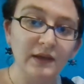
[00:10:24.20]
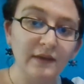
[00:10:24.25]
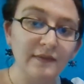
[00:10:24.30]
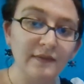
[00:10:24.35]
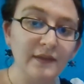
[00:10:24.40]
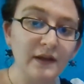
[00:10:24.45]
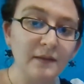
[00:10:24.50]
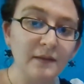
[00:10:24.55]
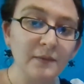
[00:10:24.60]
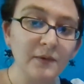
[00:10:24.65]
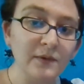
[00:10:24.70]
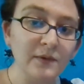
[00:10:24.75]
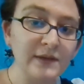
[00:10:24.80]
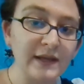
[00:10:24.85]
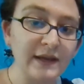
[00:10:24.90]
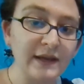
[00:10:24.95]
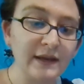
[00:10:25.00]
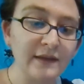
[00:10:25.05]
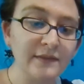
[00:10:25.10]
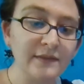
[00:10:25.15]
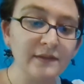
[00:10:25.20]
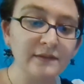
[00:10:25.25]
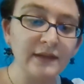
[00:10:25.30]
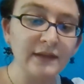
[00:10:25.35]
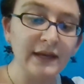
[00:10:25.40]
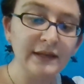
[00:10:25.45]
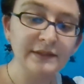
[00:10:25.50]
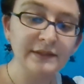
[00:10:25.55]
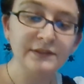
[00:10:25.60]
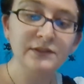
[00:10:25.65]
and then I'm going to add the
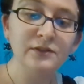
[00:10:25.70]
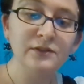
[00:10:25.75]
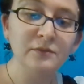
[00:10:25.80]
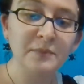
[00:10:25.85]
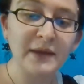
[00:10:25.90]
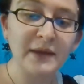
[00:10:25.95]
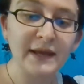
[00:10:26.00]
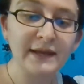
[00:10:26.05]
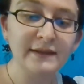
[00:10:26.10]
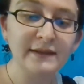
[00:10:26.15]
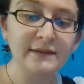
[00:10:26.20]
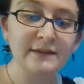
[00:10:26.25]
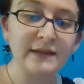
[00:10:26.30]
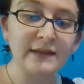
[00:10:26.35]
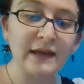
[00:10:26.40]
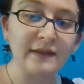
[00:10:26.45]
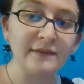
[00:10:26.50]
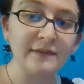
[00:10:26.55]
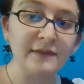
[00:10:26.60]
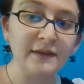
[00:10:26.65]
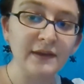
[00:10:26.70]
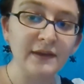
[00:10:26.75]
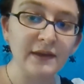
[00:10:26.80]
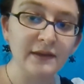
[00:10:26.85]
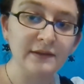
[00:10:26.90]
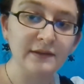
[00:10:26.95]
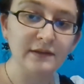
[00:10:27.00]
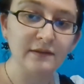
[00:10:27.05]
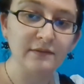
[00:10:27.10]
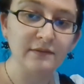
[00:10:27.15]
last two bands at the
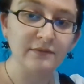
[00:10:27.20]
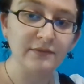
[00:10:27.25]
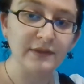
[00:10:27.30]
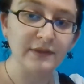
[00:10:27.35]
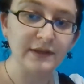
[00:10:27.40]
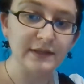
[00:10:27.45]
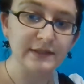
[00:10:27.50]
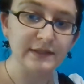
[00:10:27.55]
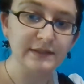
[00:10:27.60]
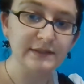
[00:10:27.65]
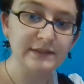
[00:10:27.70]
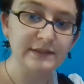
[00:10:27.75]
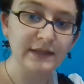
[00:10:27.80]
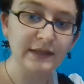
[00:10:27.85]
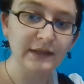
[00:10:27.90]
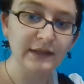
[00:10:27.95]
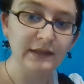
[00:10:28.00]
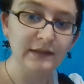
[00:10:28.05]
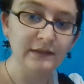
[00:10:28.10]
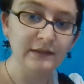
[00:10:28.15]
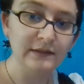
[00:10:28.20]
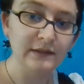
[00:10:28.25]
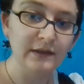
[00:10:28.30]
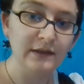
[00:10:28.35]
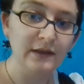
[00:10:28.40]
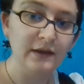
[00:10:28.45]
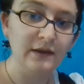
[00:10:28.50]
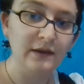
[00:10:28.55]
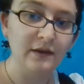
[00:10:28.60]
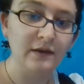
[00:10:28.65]
end of the second
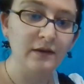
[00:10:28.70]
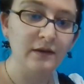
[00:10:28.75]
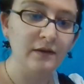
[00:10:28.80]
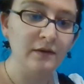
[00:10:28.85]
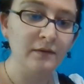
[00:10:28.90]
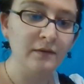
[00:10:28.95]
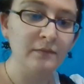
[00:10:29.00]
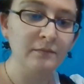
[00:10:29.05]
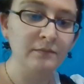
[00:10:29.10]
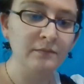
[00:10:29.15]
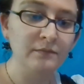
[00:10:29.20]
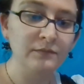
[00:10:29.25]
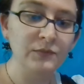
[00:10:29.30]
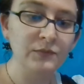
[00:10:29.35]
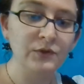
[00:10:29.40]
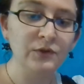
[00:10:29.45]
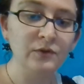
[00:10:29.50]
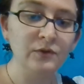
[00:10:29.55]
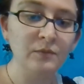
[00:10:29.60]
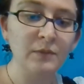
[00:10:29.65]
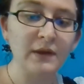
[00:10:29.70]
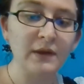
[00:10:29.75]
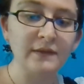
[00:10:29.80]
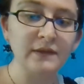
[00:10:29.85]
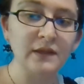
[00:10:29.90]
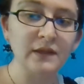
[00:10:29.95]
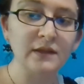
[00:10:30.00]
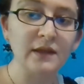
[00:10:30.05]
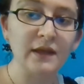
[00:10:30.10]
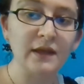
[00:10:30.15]
tube and
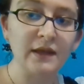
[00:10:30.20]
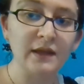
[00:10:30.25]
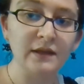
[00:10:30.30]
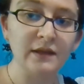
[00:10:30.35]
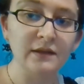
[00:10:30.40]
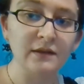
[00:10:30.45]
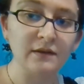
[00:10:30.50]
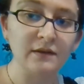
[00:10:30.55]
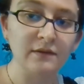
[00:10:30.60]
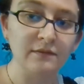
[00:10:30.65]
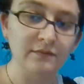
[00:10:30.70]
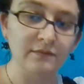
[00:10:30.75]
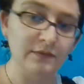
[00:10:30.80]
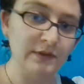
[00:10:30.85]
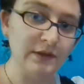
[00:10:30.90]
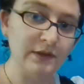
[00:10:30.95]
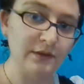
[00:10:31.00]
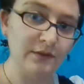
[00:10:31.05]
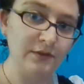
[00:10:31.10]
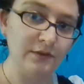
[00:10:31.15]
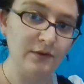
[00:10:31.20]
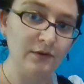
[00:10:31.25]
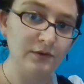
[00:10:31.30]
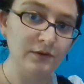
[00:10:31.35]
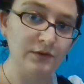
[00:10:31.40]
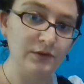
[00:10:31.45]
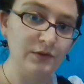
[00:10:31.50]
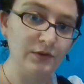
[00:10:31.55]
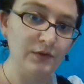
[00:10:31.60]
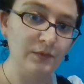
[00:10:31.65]
then the end of the
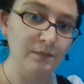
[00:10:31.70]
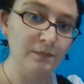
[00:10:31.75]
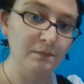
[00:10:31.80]
third tube.